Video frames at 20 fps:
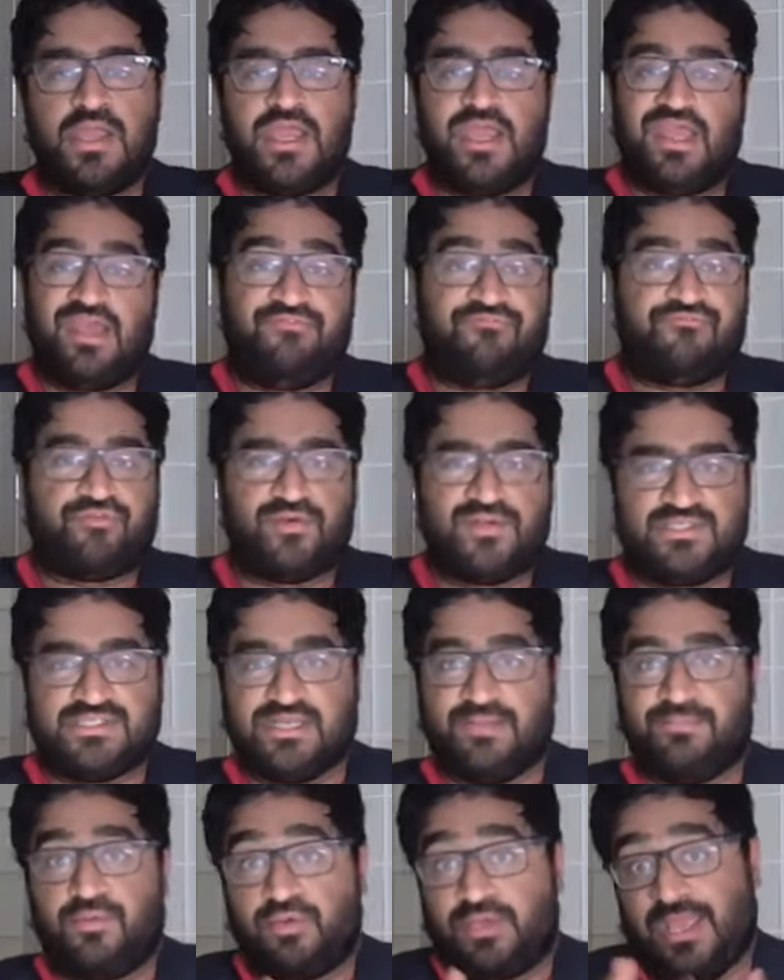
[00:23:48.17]
It, for
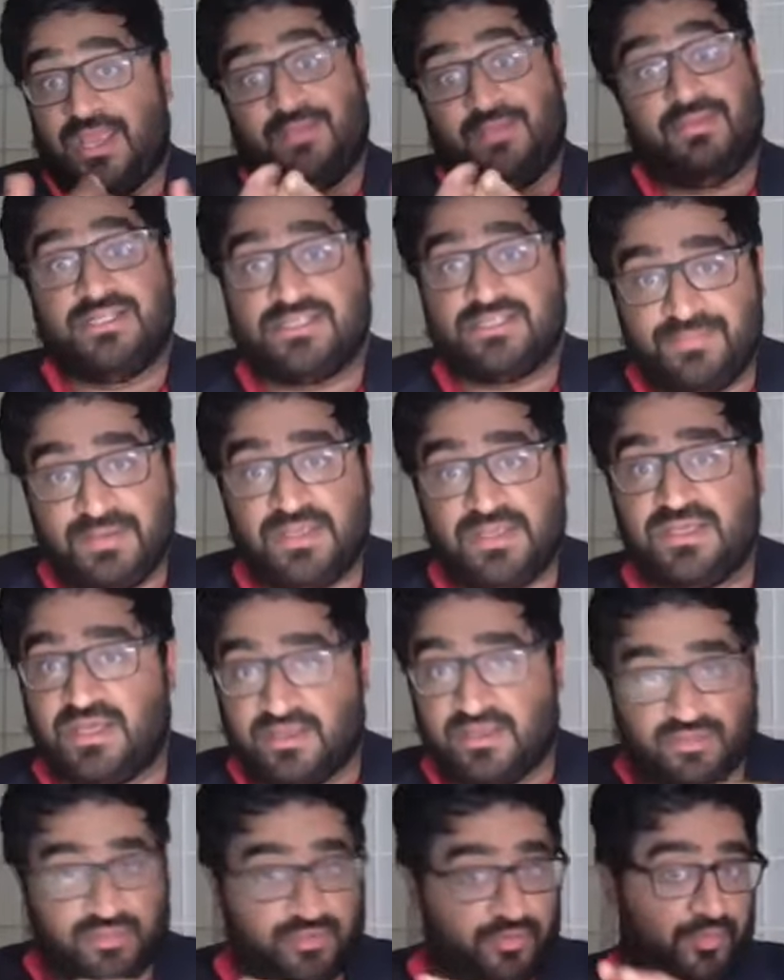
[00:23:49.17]
example, came into
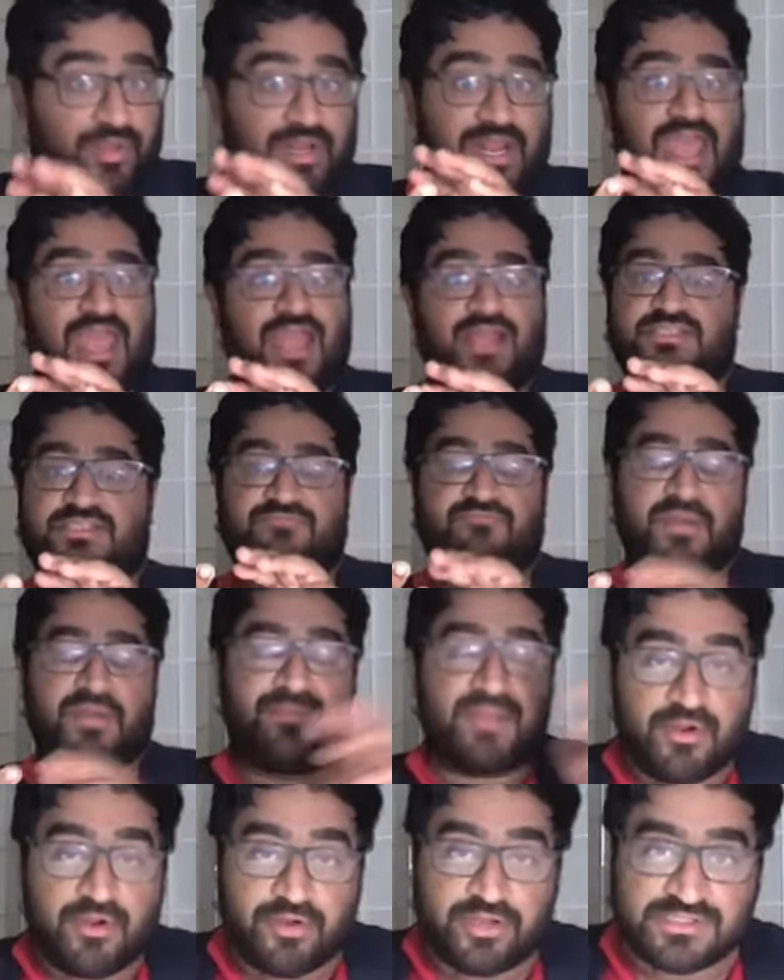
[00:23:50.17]
being through an act of my
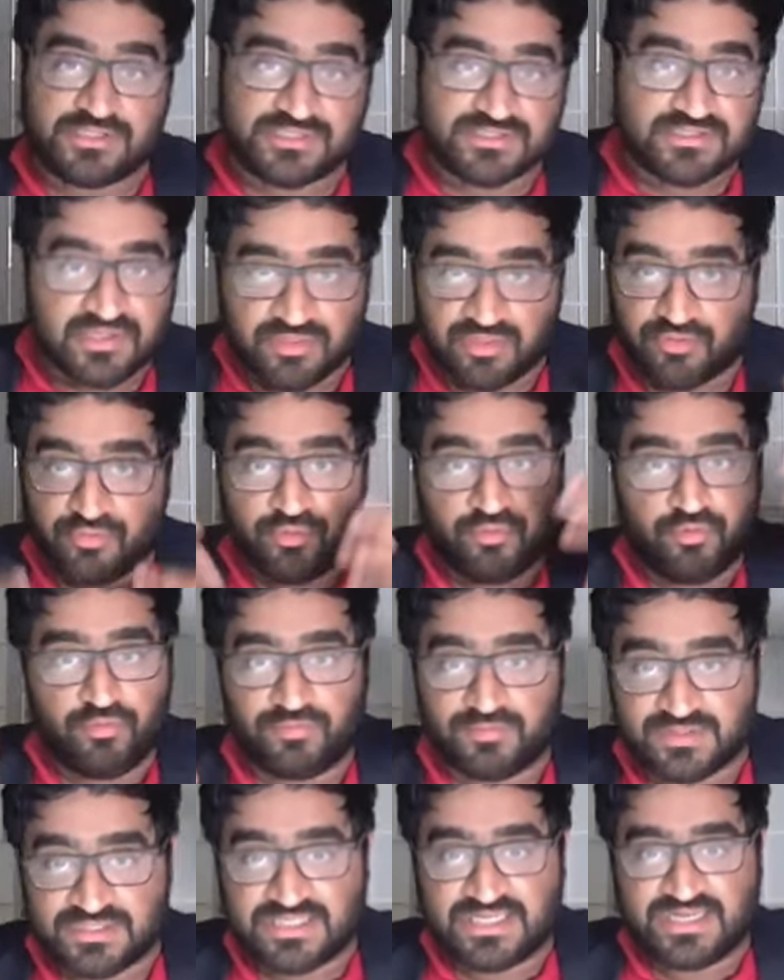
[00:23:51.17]
parents and through
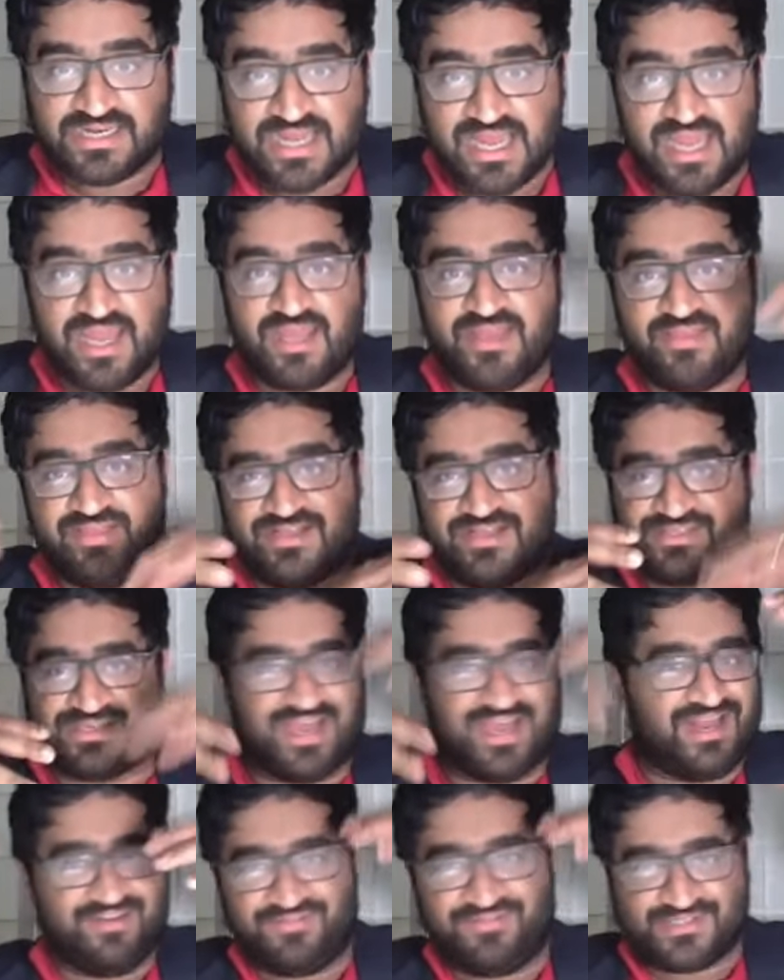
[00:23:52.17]
D N A, then
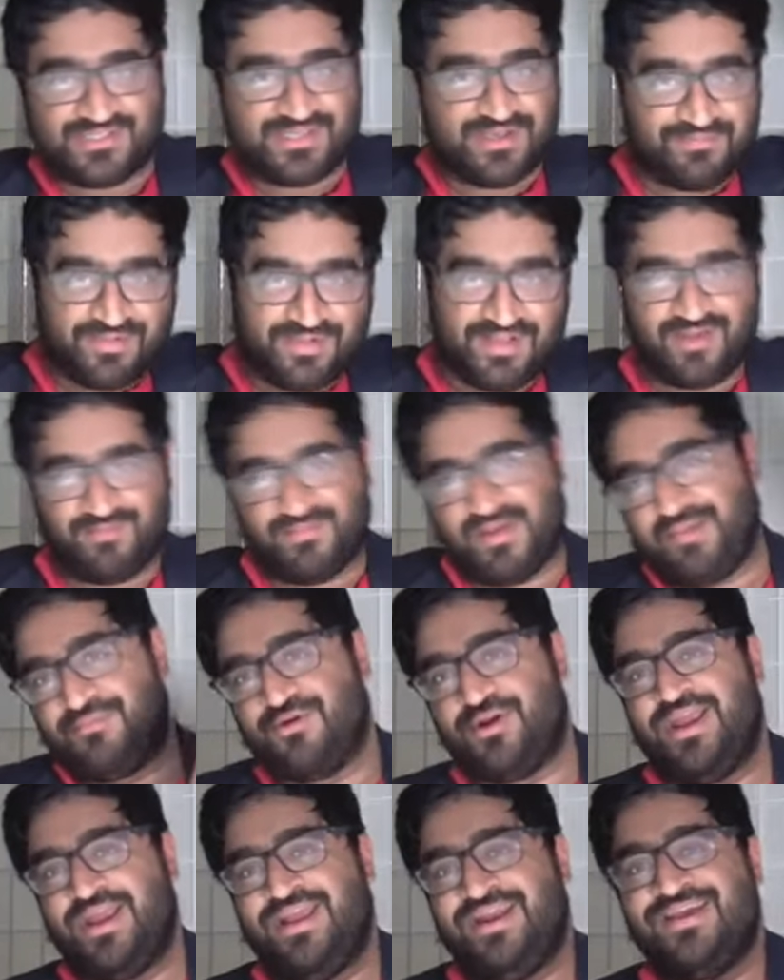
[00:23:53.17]
kind of assembling my
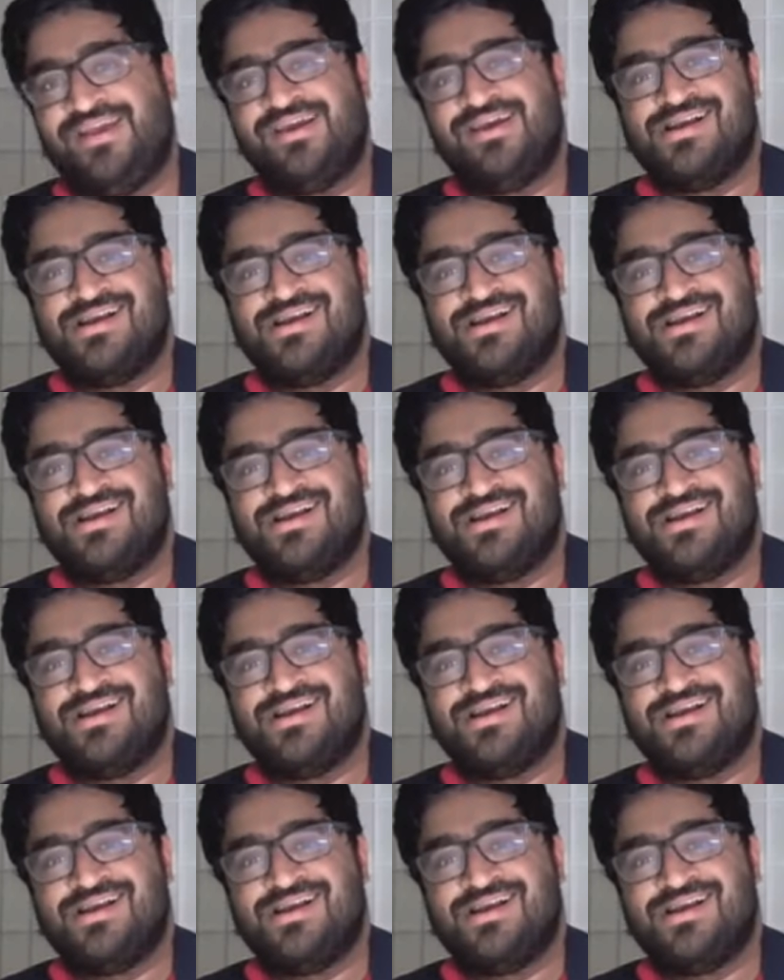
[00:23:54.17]
brain.